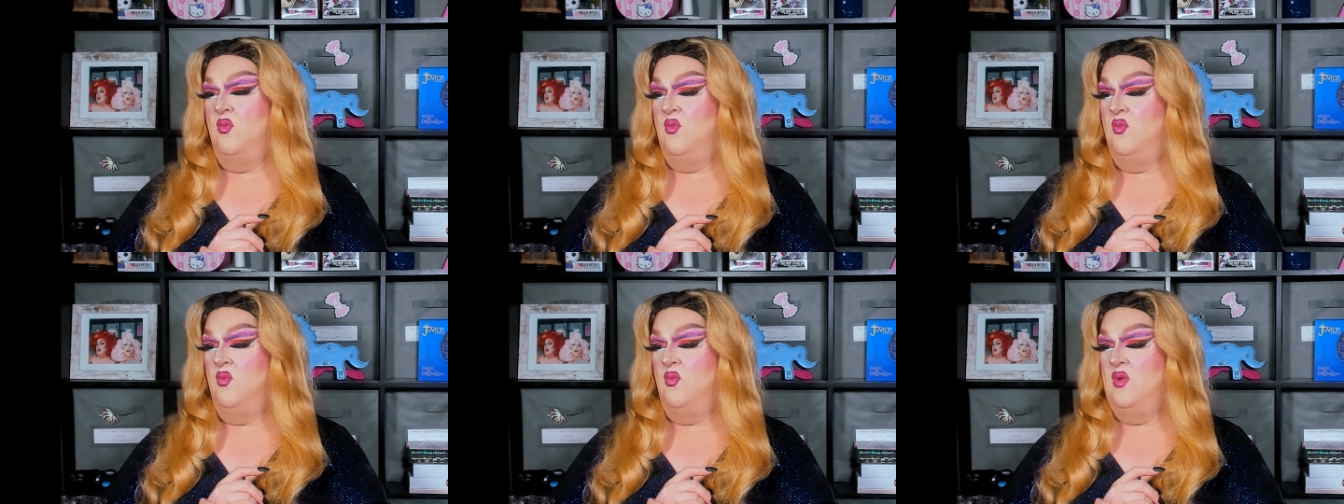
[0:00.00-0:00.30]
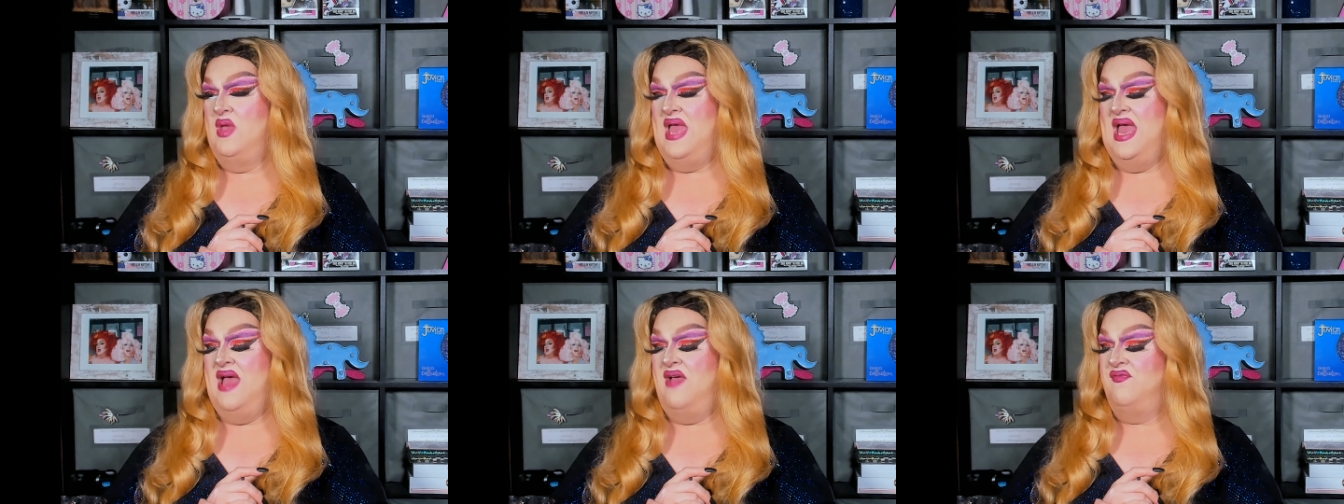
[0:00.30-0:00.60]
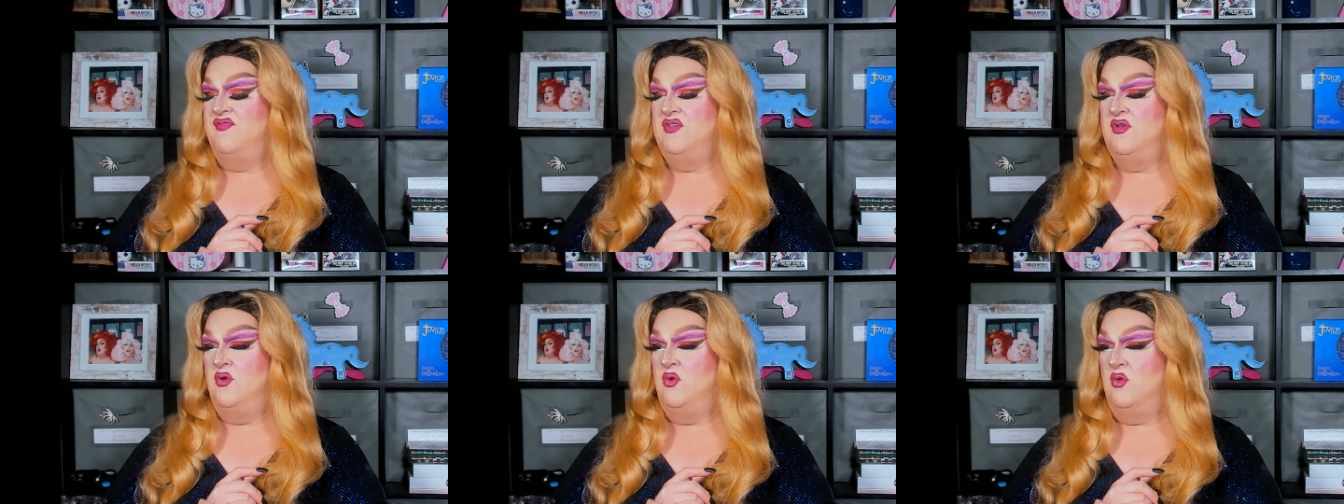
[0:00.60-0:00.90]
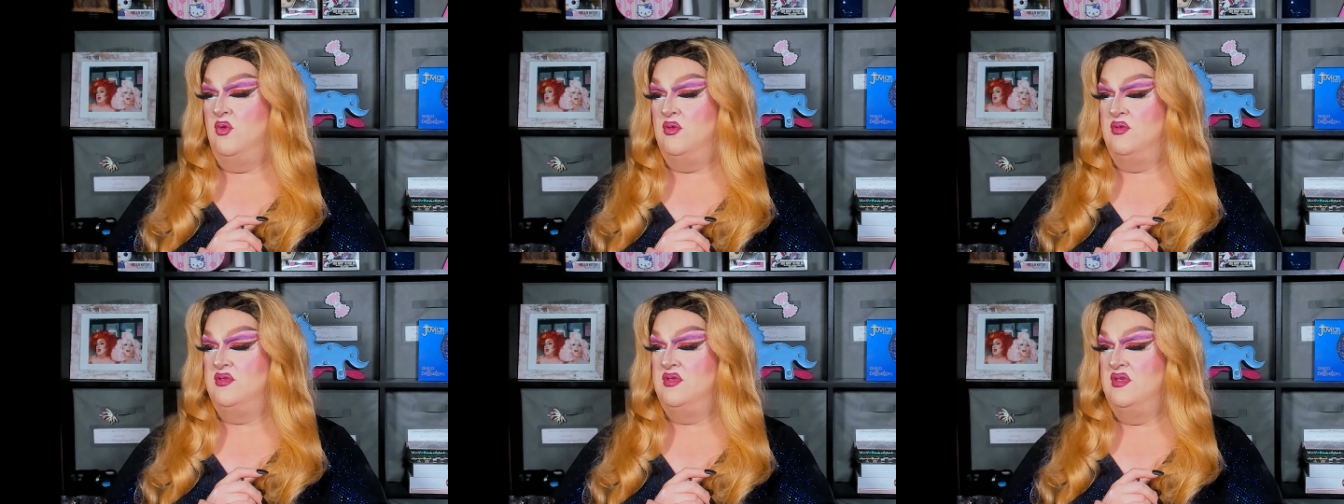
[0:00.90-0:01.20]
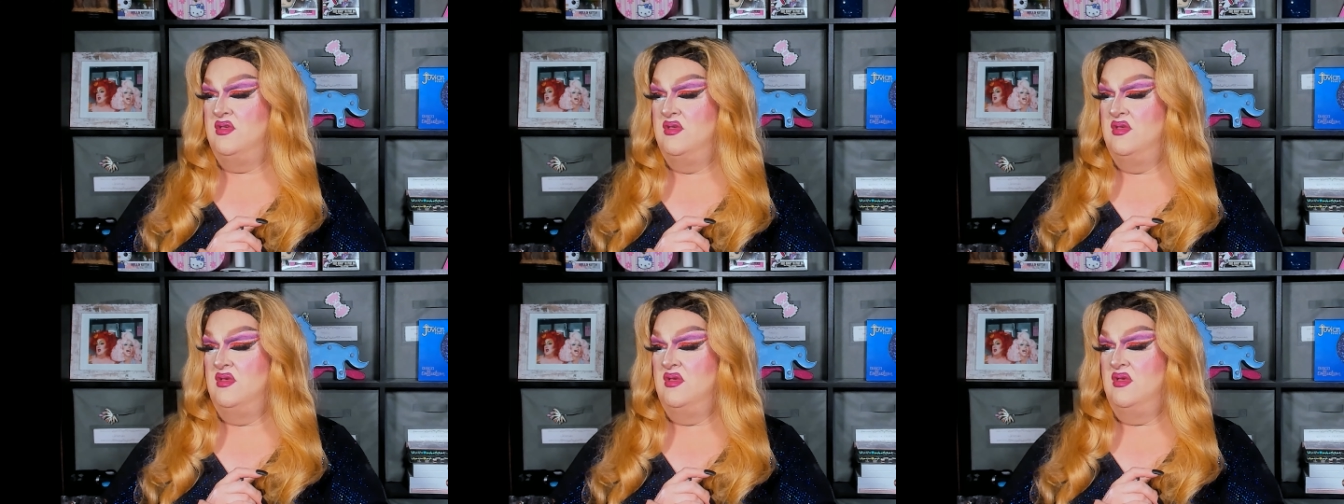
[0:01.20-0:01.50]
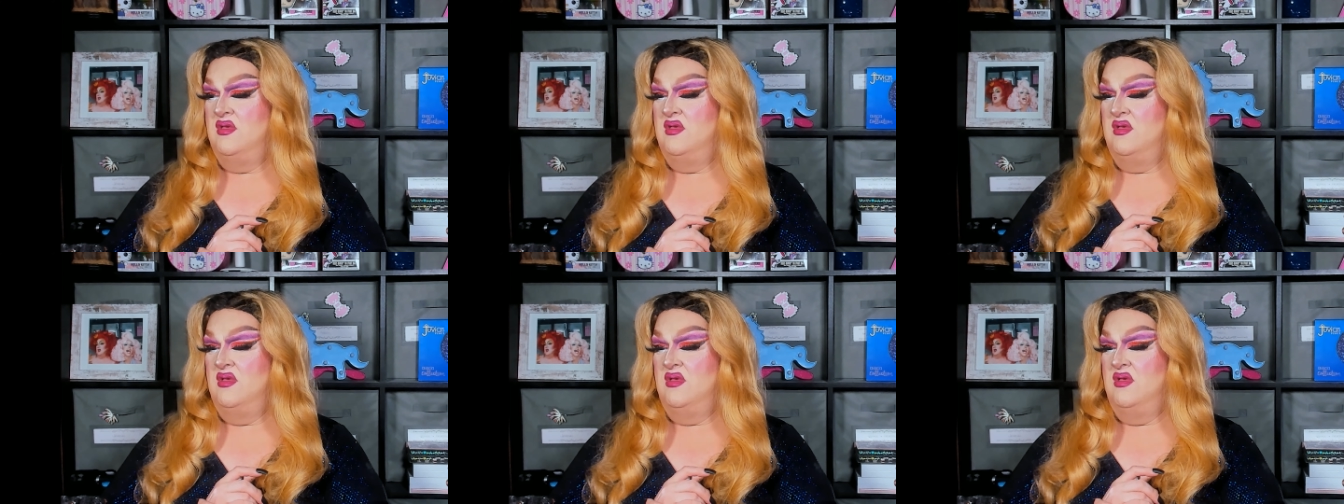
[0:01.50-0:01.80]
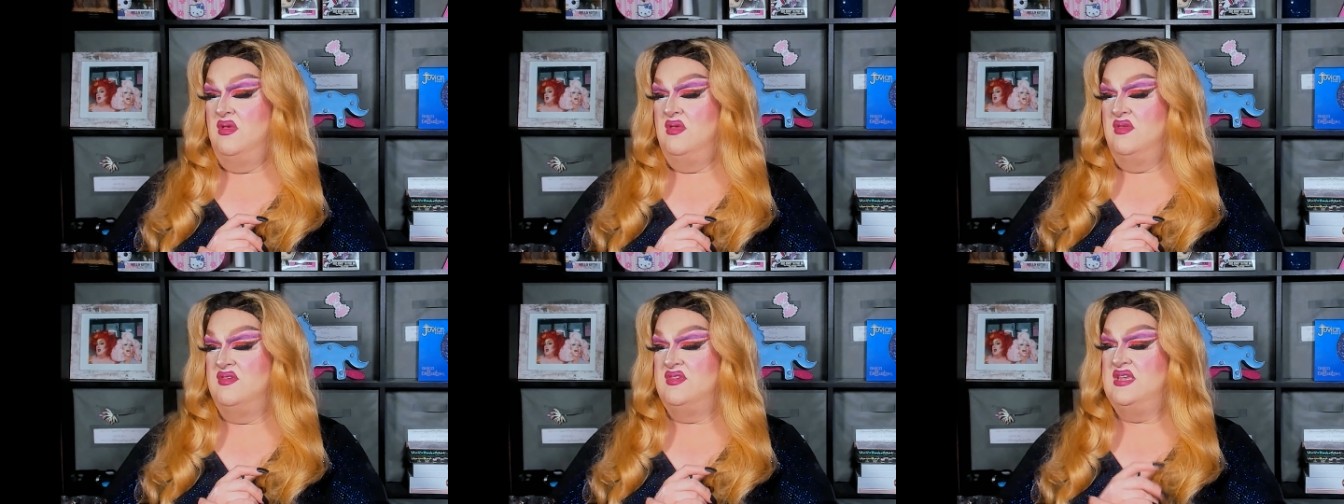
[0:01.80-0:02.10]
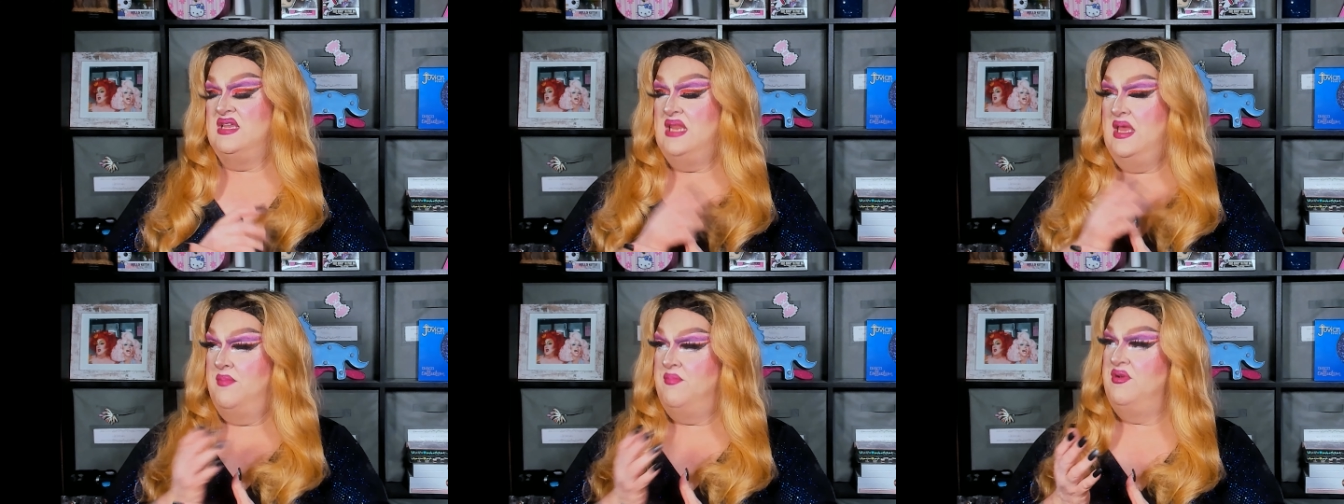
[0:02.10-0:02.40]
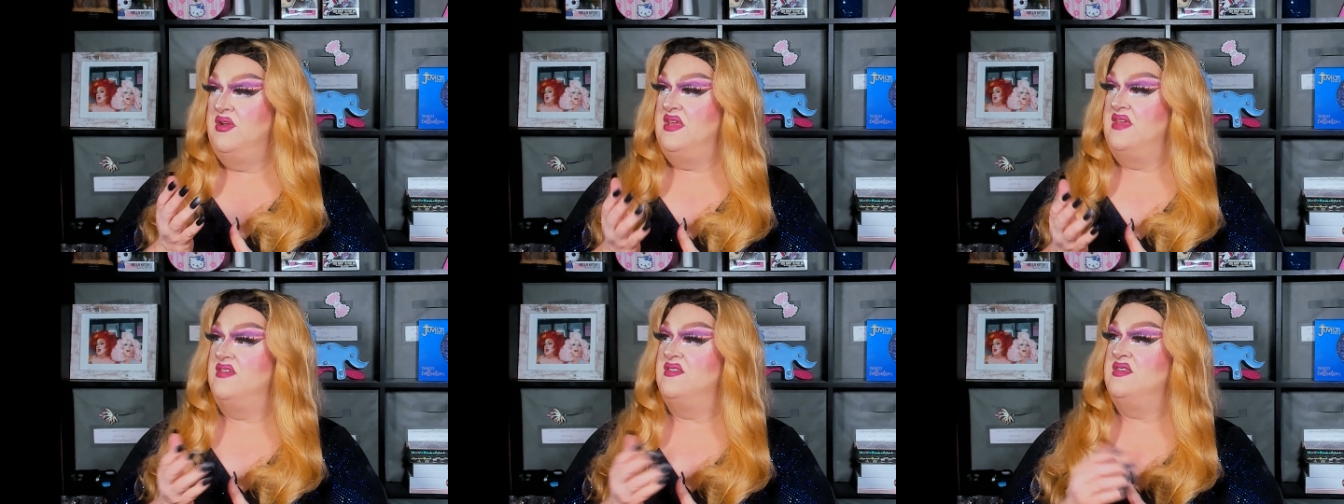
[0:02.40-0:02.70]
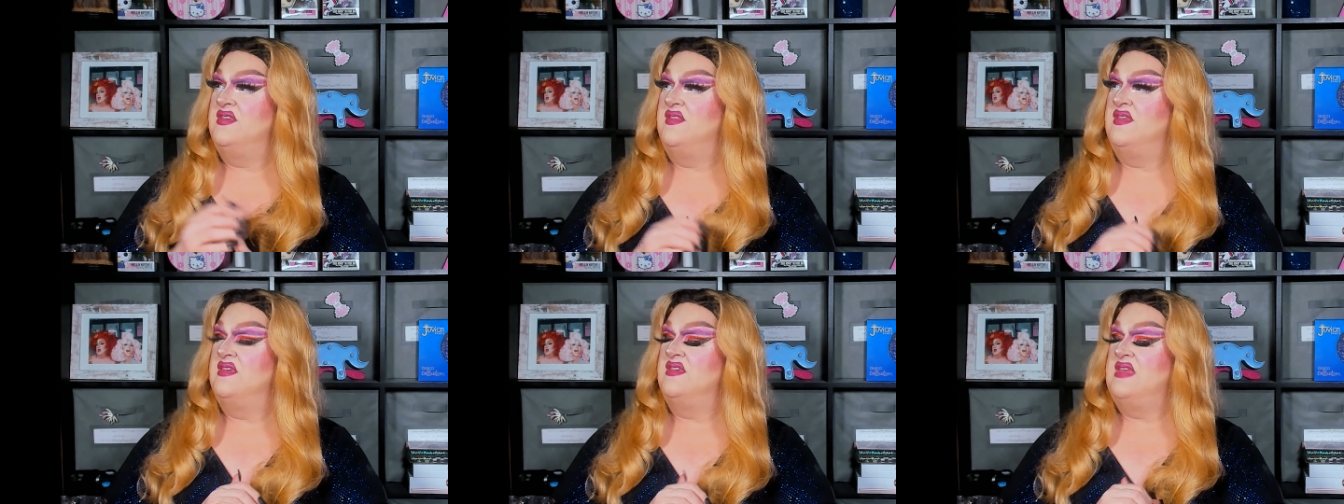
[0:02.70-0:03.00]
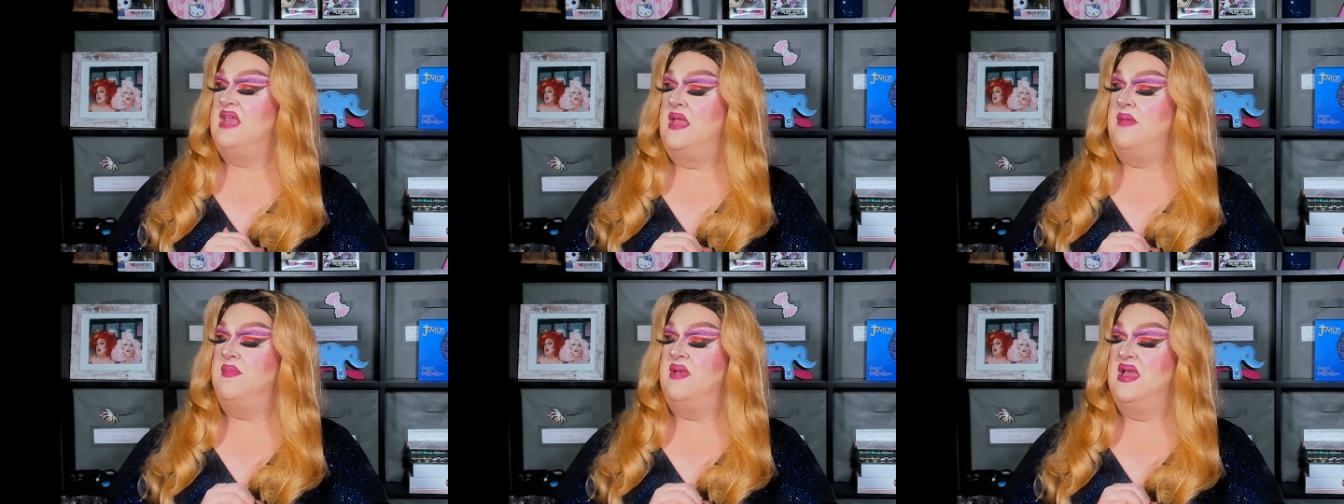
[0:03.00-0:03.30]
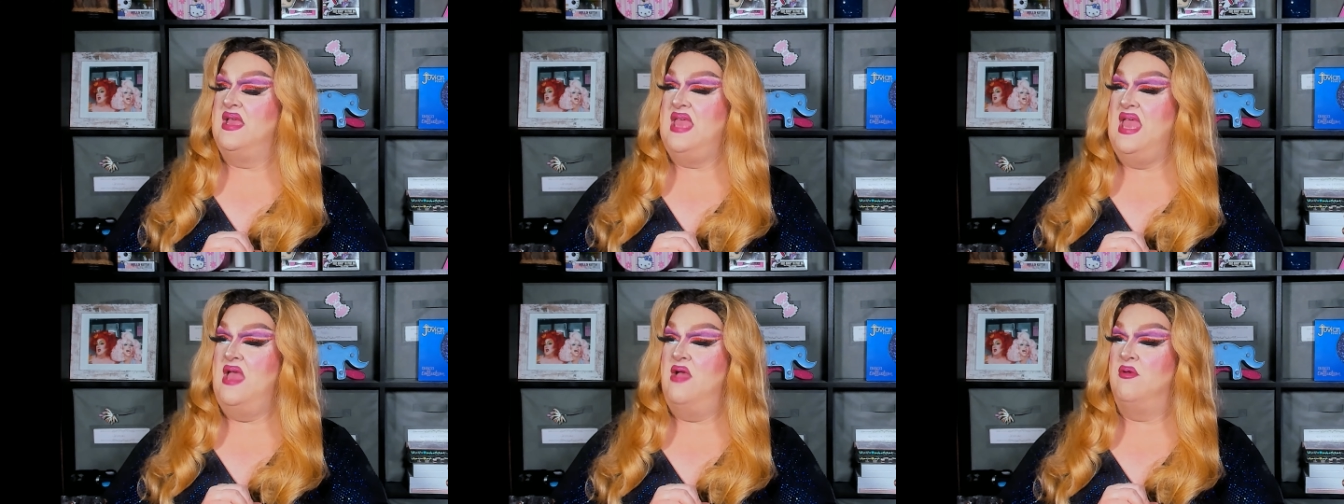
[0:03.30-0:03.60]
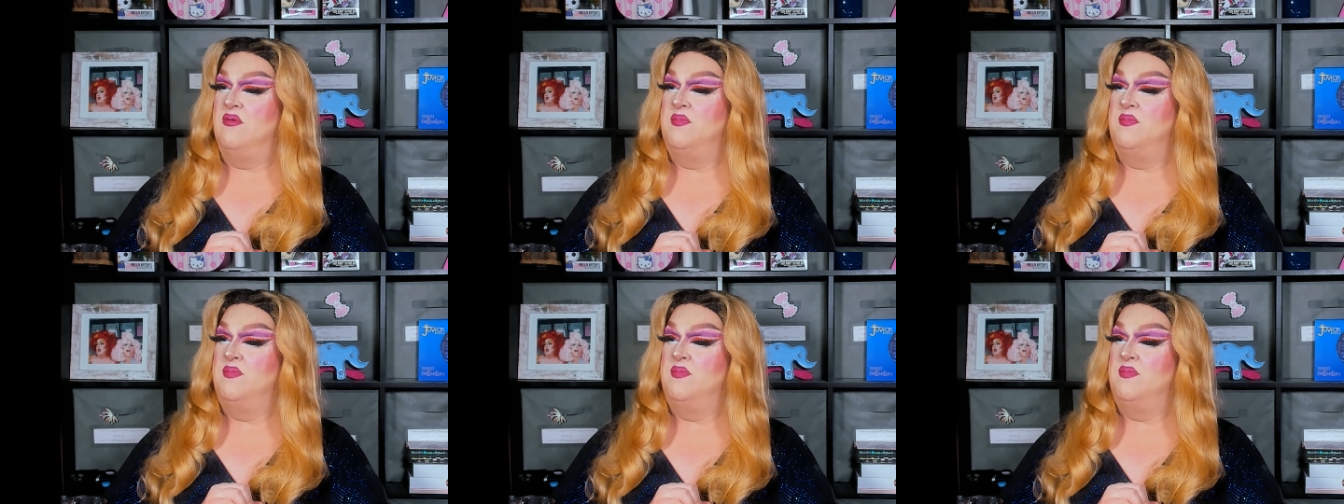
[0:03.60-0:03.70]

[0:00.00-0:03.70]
we have to hold celebrities to the same account.